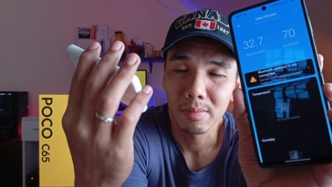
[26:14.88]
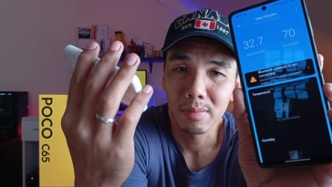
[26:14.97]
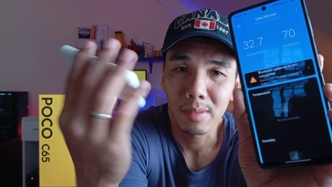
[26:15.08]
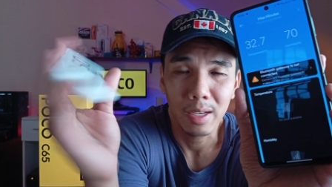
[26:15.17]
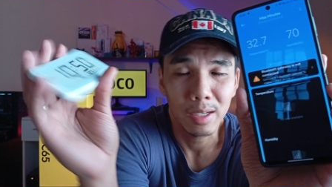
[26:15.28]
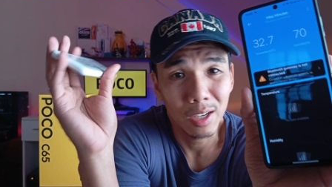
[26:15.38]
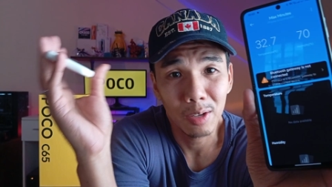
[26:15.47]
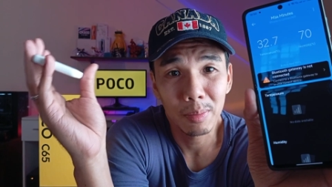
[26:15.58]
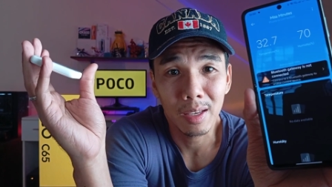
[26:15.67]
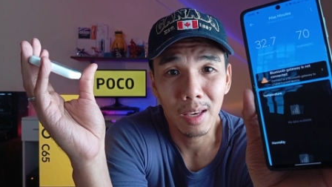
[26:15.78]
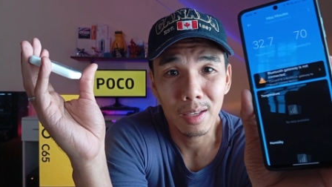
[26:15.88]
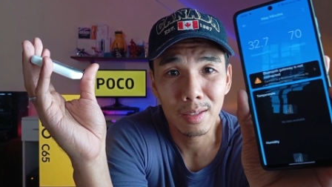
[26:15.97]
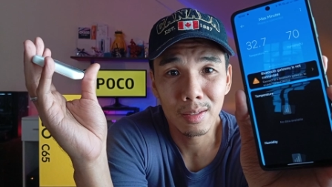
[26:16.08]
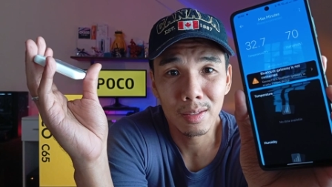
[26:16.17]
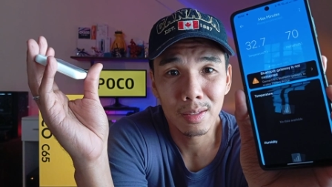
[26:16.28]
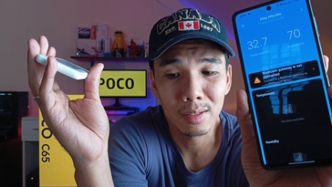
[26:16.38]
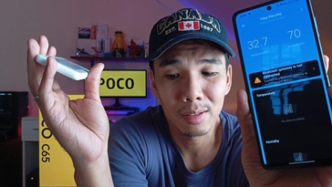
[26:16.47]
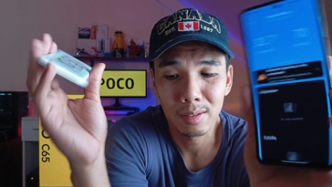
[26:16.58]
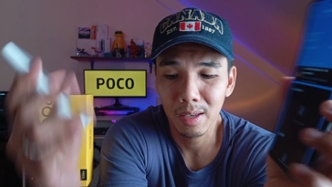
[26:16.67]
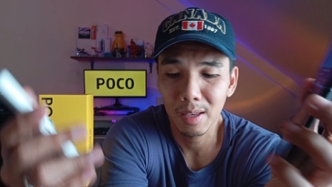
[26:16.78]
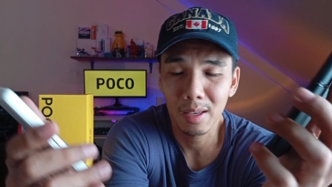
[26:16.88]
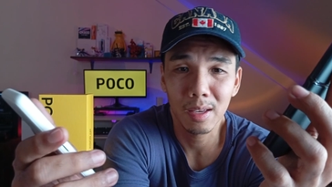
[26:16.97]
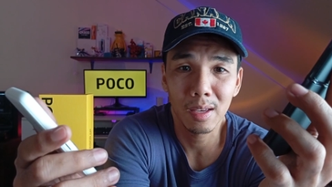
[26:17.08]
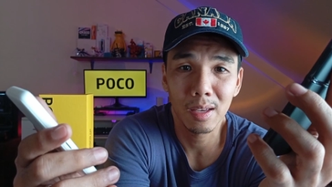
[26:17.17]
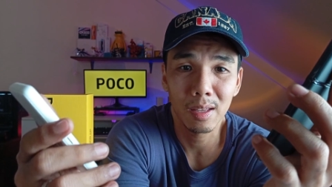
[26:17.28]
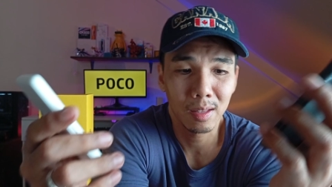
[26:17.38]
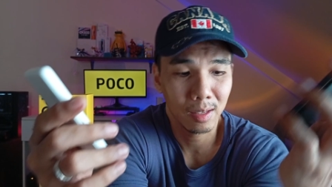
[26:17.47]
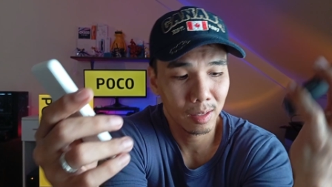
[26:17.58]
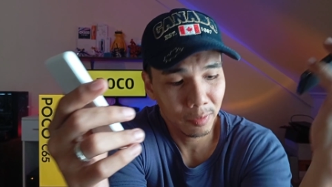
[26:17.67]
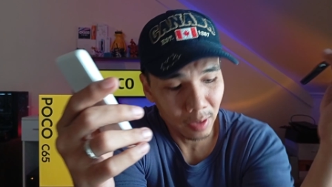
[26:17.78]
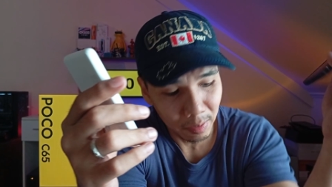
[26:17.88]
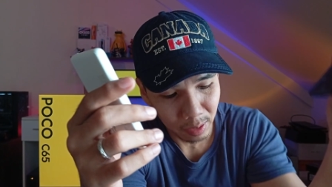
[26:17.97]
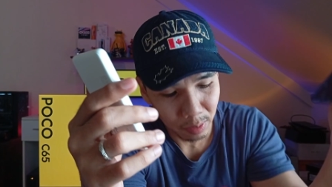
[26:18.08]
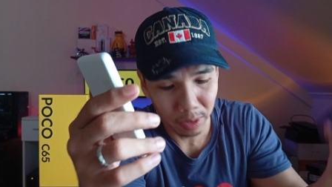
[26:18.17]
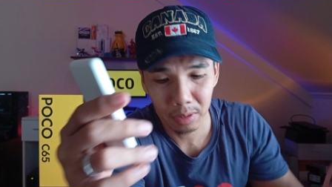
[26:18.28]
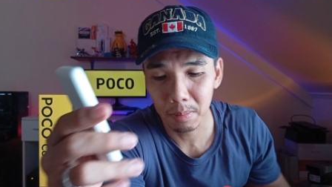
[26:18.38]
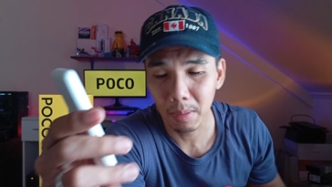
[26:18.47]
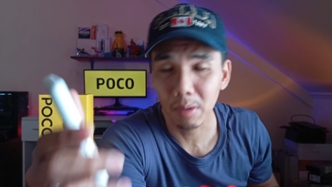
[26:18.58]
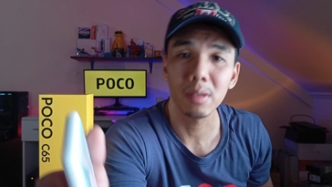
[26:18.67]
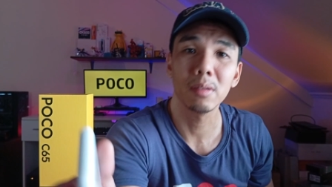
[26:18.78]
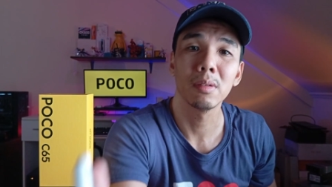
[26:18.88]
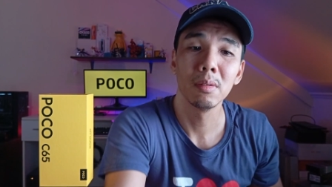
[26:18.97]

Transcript: thanks Xiaomi, I guess. And if you have any questions about the